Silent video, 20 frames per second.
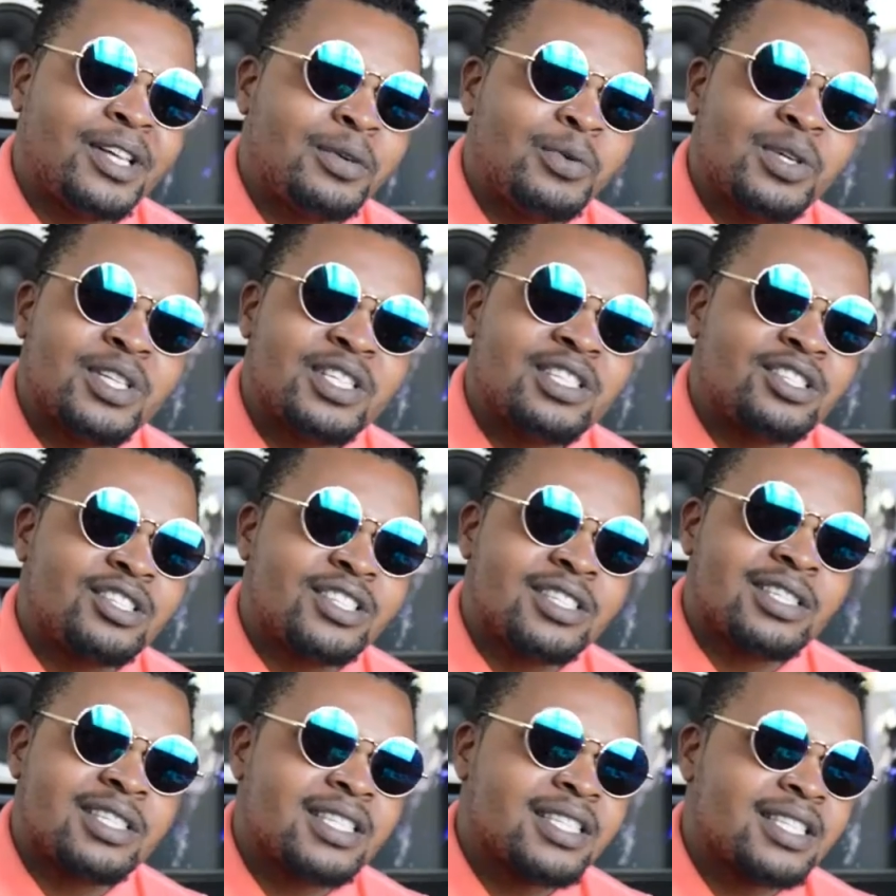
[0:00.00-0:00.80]
was
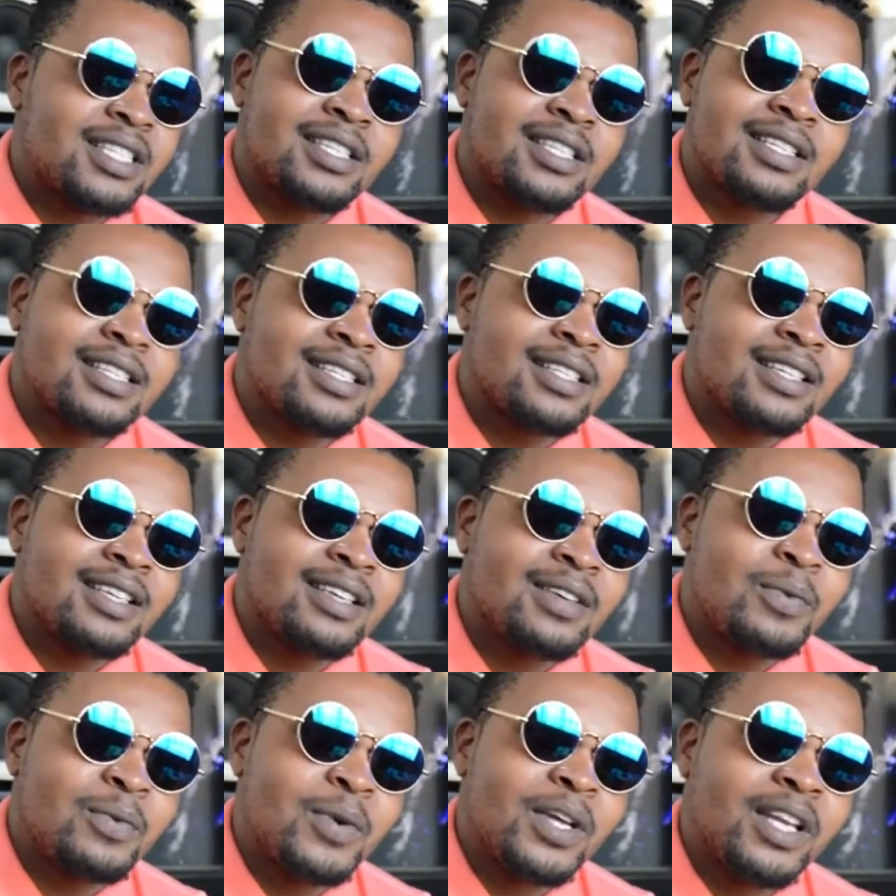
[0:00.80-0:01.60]
just
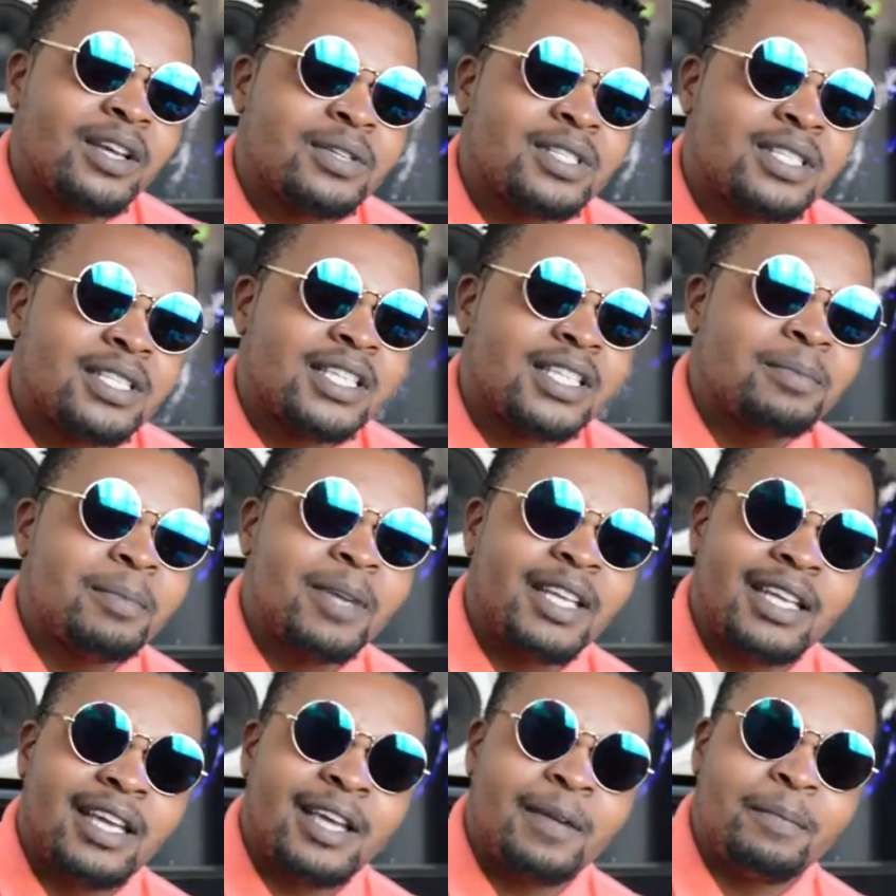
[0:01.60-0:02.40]
when I was Dizzy
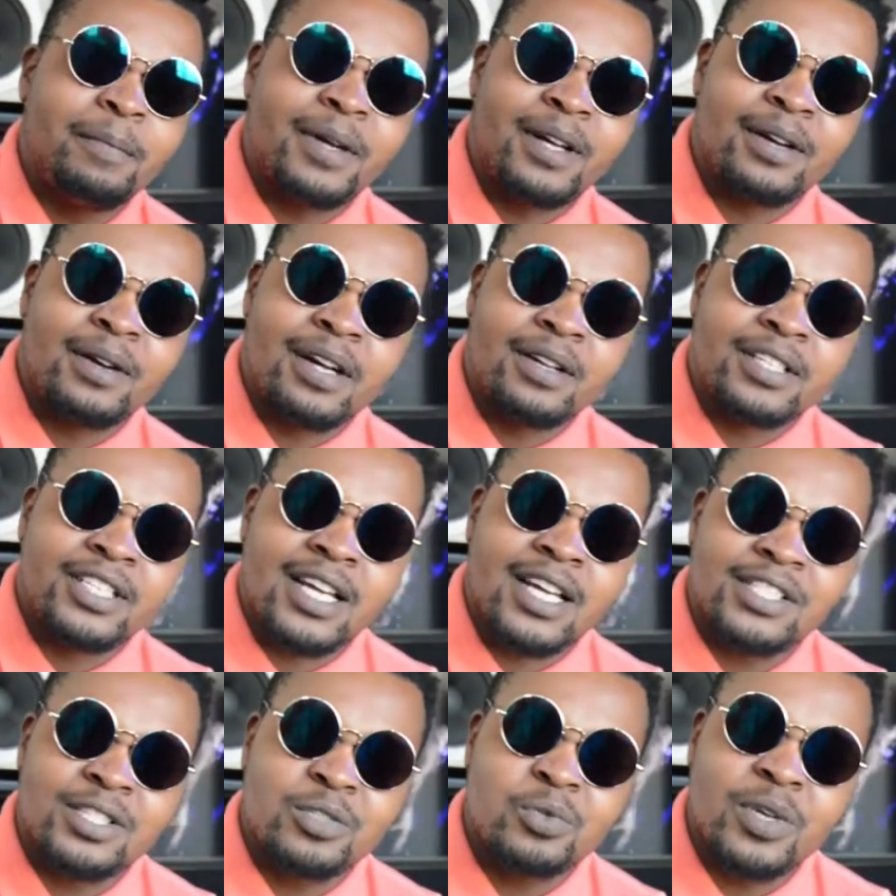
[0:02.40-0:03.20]
Man Ape, I
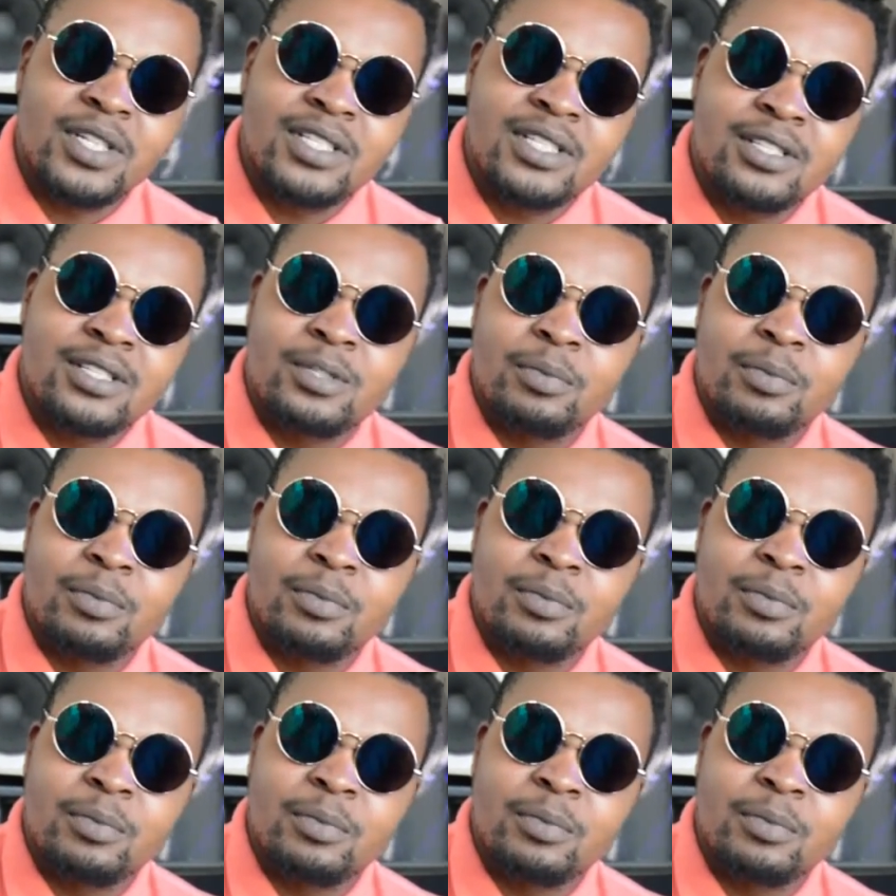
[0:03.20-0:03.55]
just wanted to